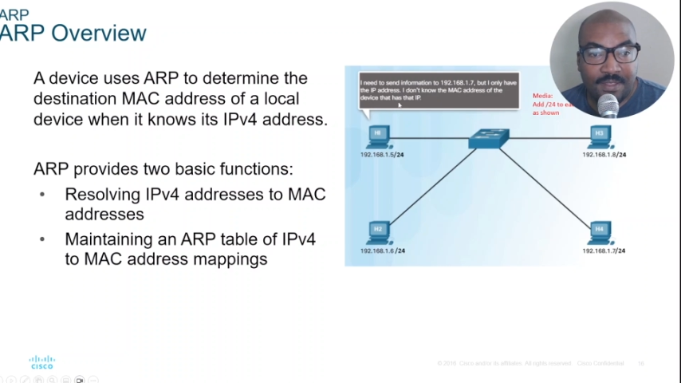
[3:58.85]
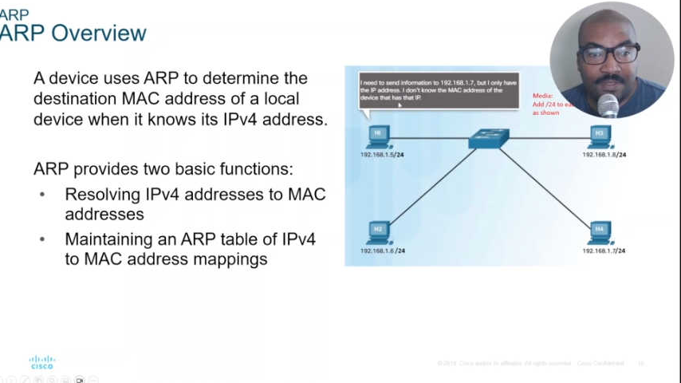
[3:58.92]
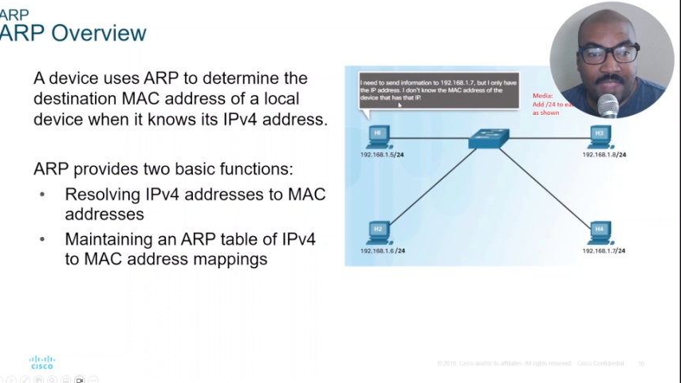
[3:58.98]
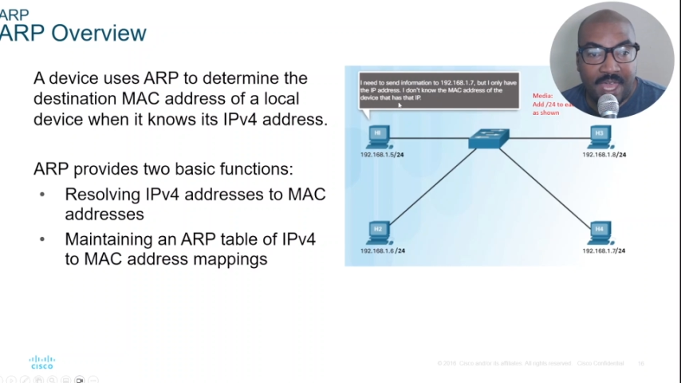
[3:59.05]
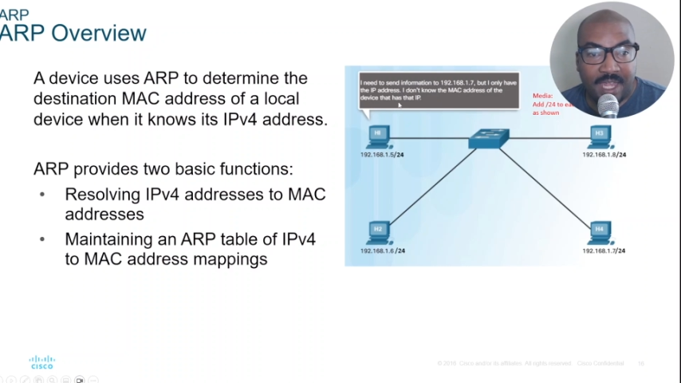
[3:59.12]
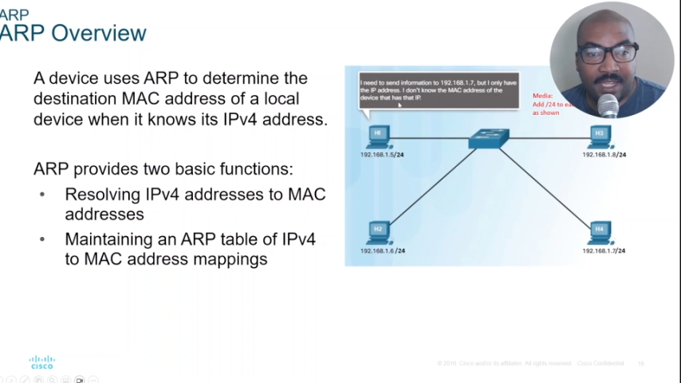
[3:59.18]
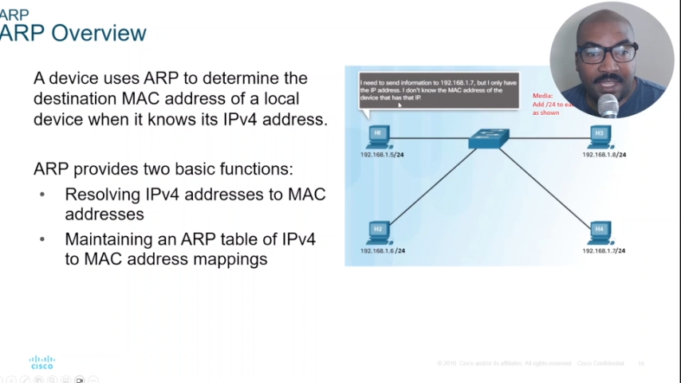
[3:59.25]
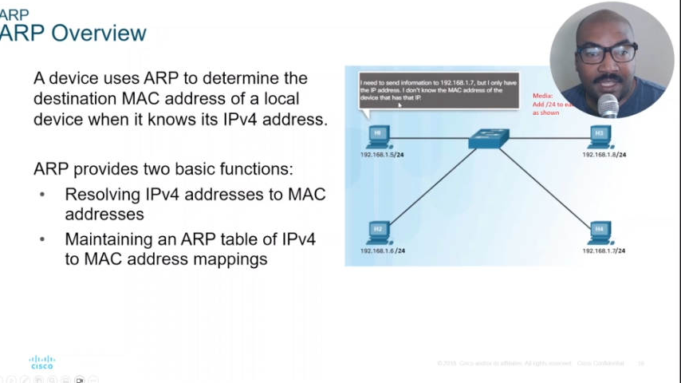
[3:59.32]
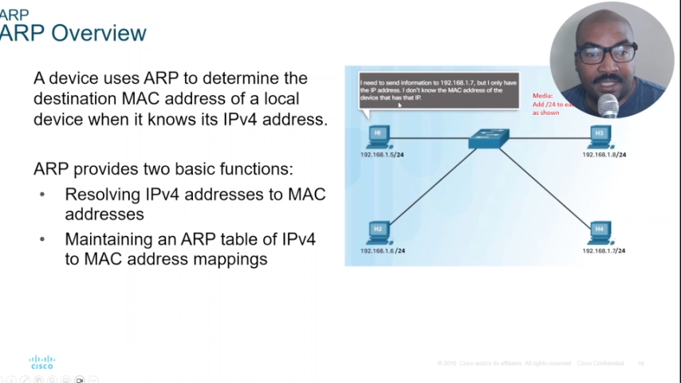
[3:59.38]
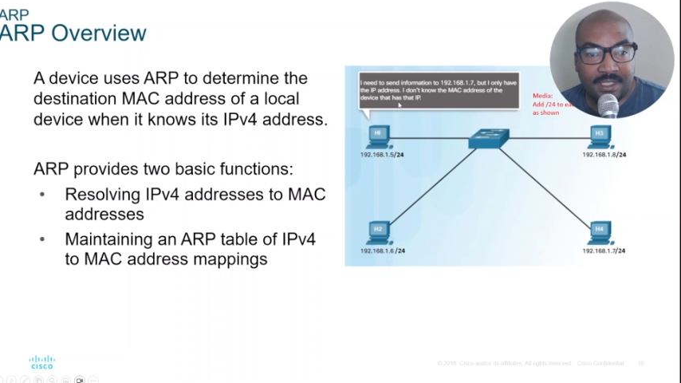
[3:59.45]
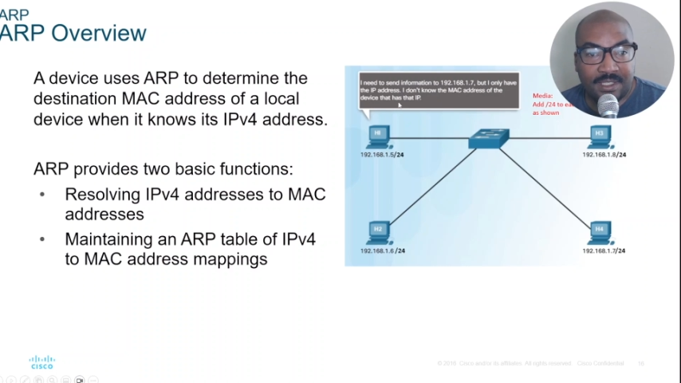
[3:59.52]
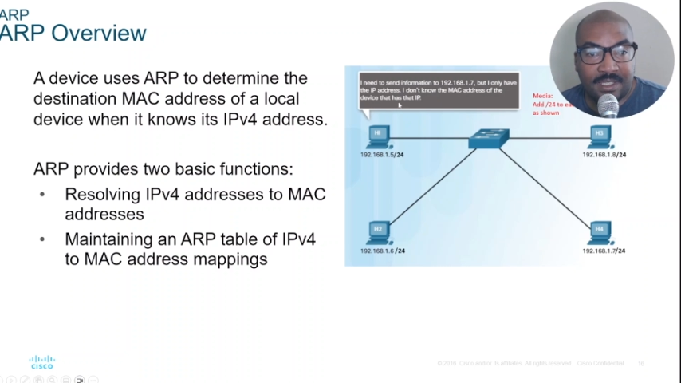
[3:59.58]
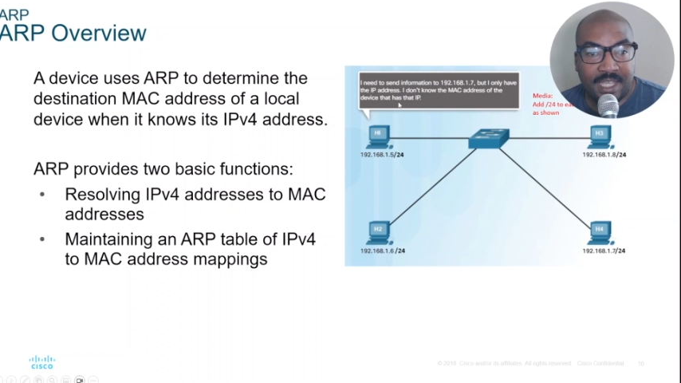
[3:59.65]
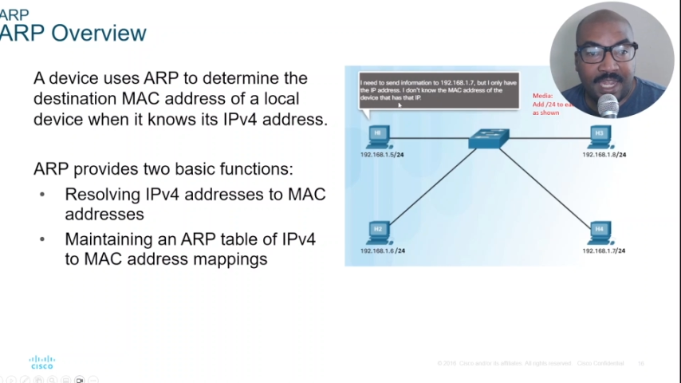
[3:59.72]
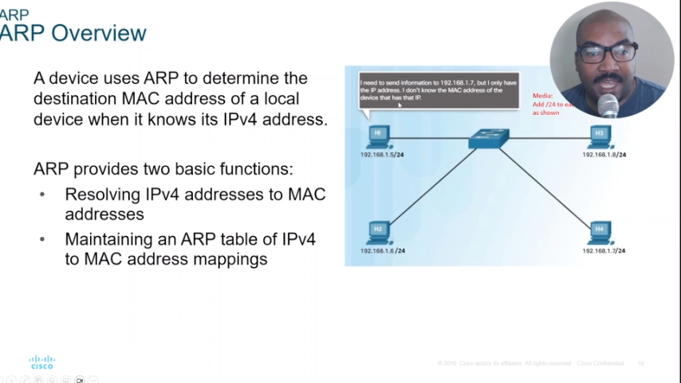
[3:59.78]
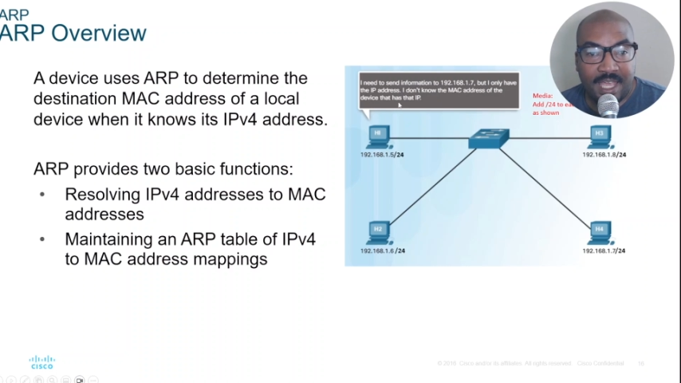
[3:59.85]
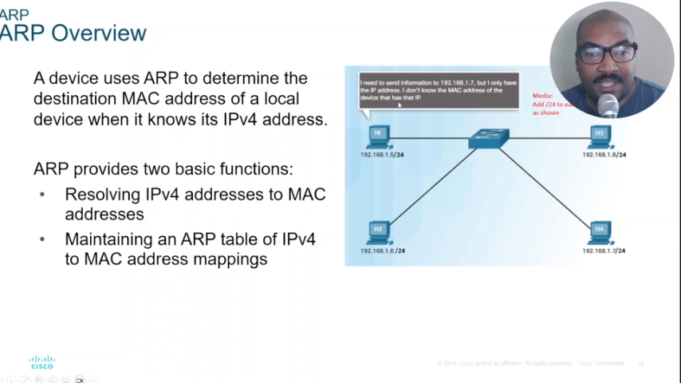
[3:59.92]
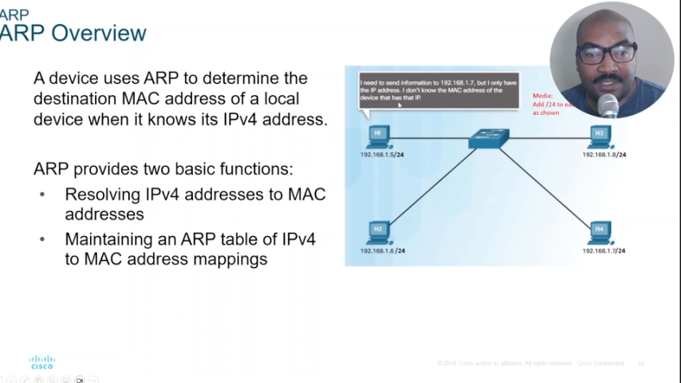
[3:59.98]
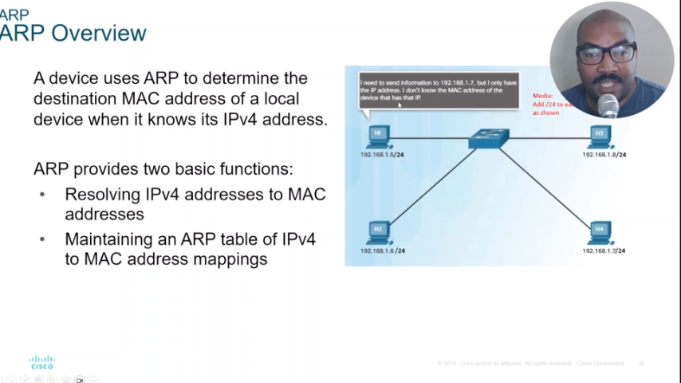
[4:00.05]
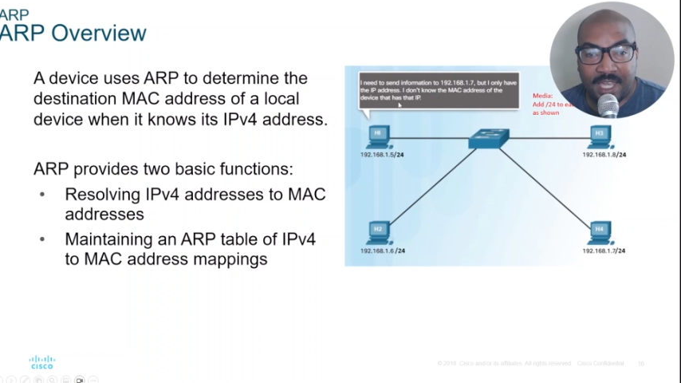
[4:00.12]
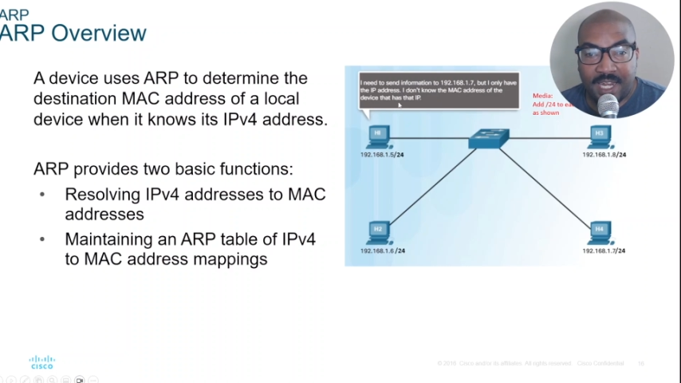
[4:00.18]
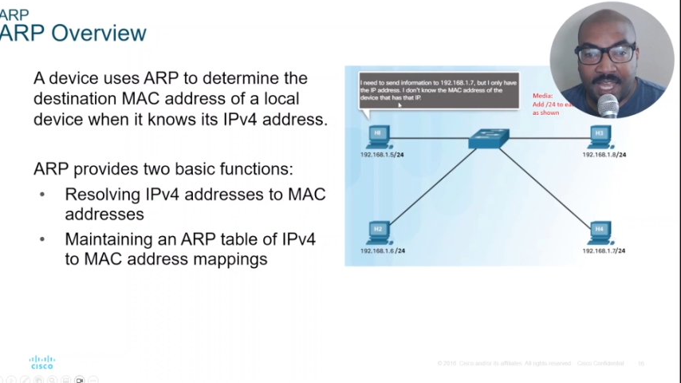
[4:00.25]
that
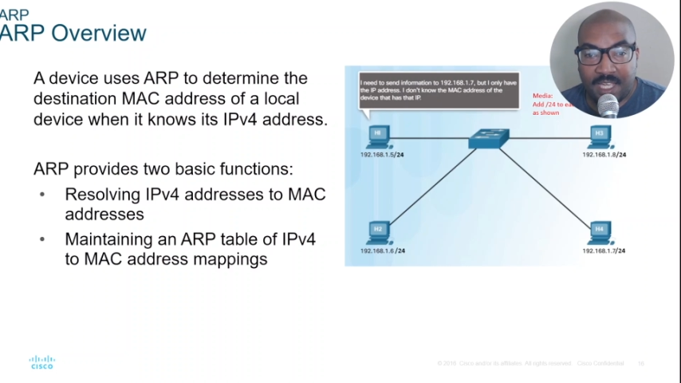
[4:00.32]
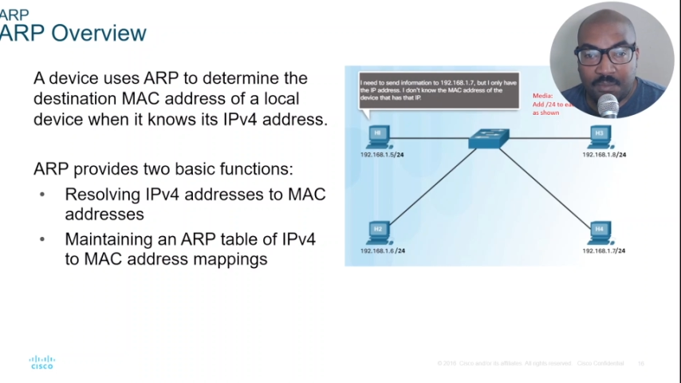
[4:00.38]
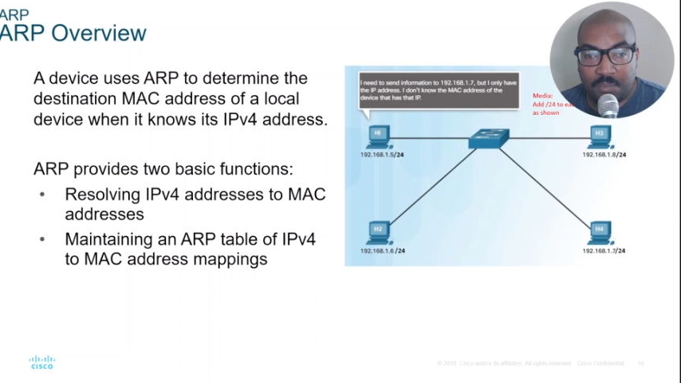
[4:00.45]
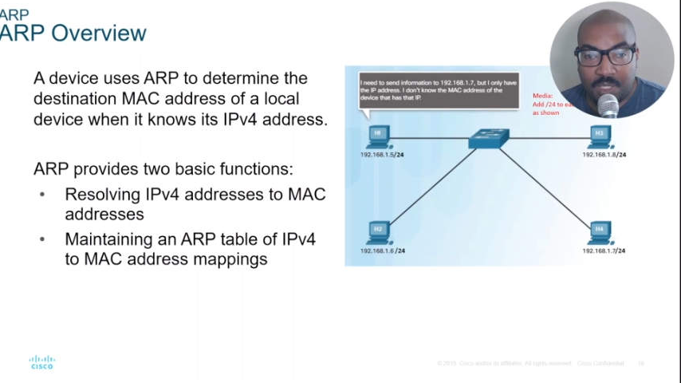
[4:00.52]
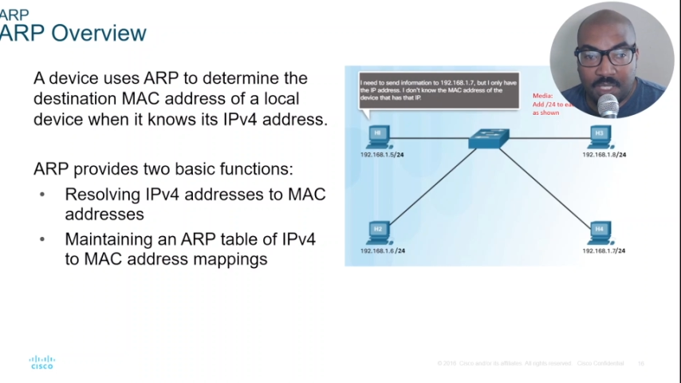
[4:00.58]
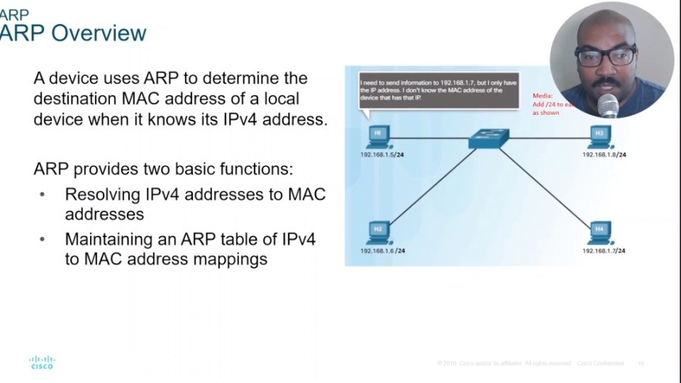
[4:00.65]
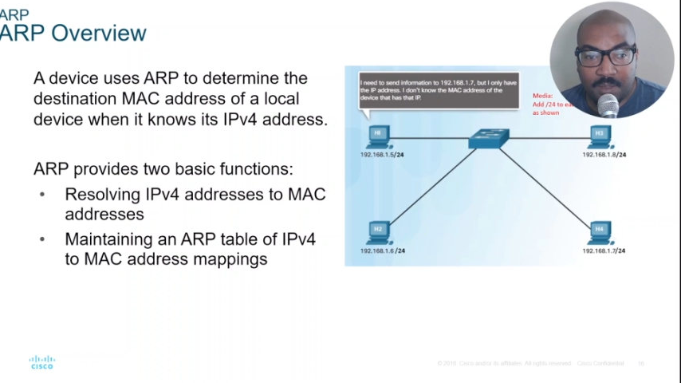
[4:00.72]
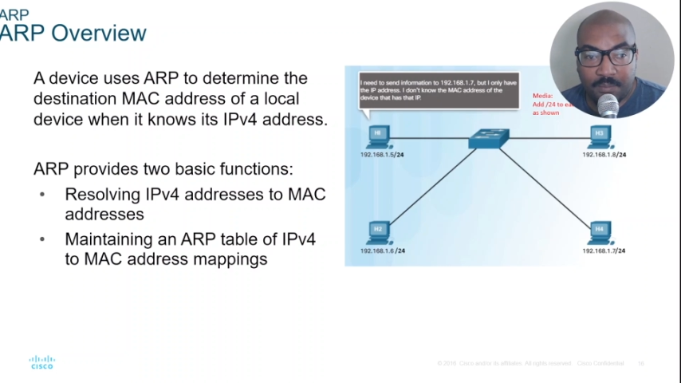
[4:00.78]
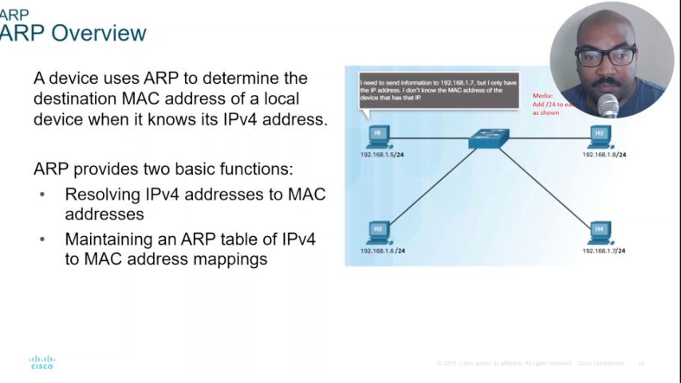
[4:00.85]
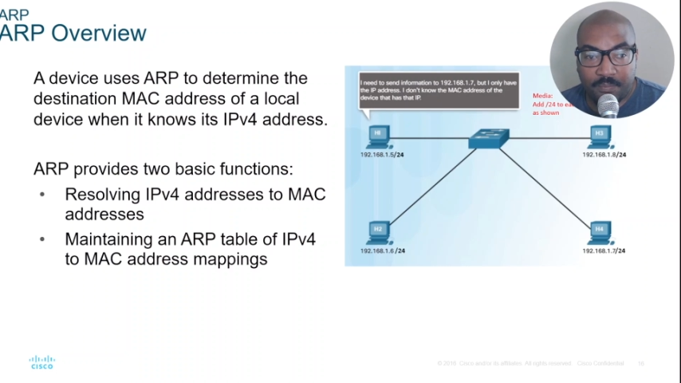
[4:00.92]
has that IP.